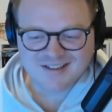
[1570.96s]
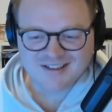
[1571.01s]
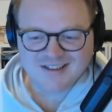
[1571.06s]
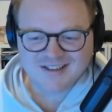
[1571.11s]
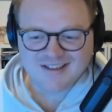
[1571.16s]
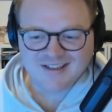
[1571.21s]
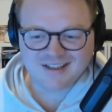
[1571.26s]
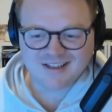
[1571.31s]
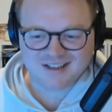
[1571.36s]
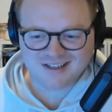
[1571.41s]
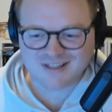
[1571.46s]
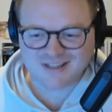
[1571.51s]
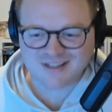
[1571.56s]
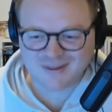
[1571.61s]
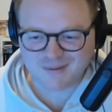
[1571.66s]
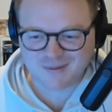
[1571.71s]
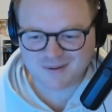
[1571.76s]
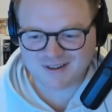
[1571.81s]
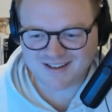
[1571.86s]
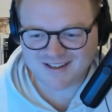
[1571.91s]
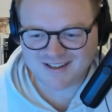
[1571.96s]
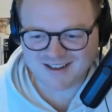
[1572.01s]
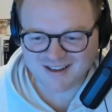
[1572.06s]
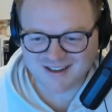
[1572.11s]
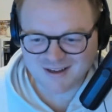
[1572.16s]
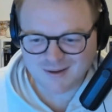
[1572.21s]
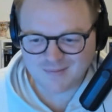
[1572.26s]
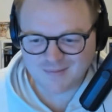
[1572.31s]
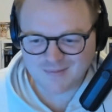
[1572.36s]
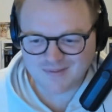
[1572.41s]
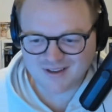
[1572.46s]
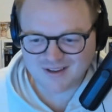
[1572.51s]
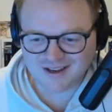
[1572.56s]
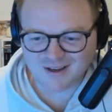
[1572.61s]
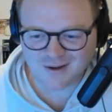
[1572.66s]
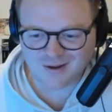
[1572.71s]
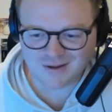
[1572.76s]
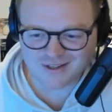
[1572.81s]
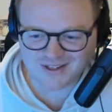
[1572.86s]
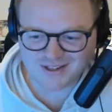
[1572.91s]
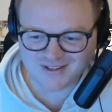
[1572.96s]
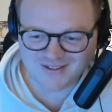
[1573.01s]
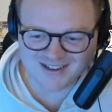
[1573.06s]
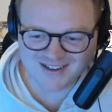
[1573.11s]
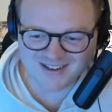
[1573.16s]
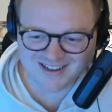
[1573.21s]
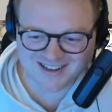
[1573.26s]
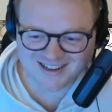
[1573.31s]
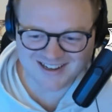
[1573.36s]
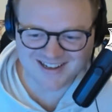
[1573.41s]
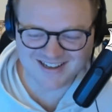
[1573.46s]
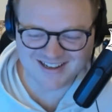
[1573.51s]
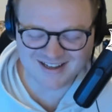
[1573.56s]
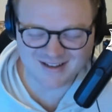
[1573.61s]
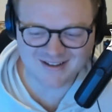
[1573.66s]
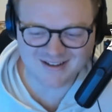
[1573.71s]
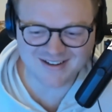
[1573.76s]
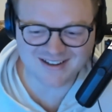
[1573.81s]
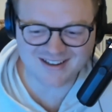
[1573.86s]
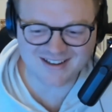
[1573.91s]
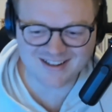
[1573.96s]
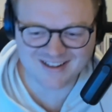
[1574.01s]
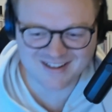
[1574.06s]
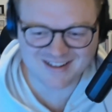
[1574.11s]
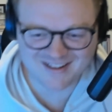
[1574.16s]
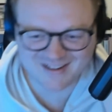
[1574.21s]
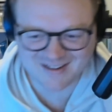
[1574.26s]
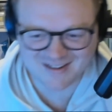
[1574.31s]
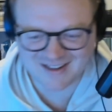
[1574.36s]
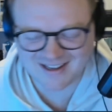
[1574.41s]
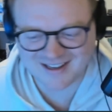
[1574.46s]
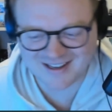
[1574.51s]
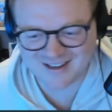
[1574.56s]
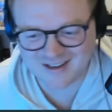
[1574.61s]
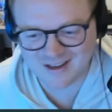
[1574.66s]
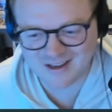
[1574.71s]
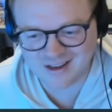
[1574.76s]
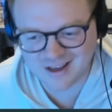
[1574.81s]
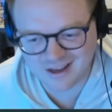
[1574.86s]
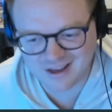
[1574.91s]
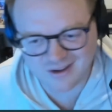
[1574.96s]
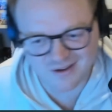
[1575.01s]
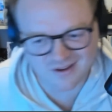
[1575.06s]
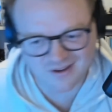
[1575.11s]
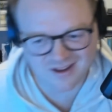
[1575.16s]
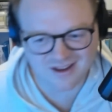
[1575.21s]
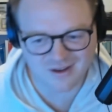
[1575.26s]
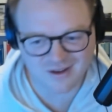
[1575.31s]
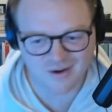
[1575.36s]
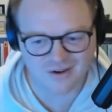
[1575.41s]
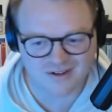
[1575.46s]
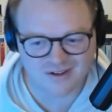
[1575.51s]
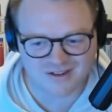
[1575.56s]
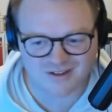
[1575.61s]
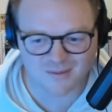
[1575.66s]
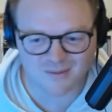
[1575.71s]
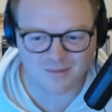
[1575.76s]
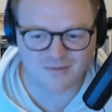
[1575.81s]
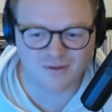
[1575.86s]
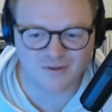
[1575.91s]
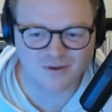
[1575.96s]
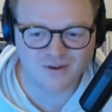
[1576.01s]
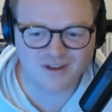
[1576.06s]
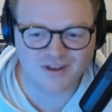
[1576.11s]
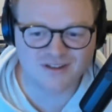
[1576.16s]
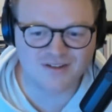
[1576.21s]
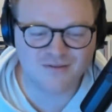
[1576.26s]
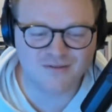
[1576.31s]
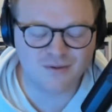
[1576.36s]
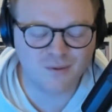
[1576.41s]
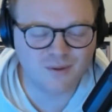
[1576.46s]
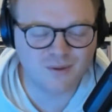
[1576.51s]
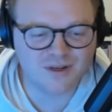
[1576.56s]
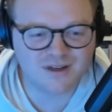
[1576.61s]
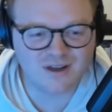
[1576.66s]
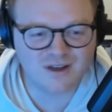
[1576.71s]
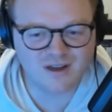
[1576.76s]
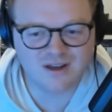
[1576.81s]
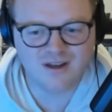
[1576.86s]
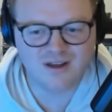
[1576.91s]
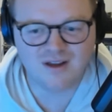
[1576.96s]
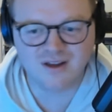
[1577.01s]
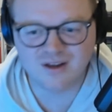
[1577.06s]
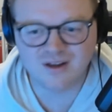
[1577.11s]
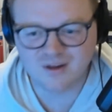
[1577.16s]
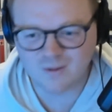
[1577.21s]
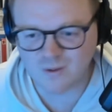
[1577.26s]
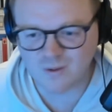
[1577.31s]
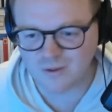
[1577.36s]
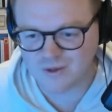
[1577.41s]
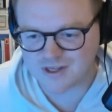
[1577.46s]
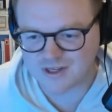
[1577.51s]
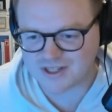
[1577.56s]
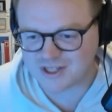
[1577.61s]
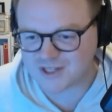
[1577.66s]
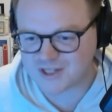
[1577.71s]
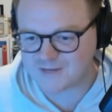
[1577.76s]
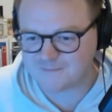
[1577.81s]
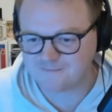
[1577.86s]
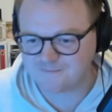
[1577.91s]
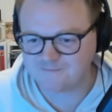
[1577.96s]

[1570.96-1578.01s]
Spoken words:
Yes, but I also I heard some of your interview with Luis.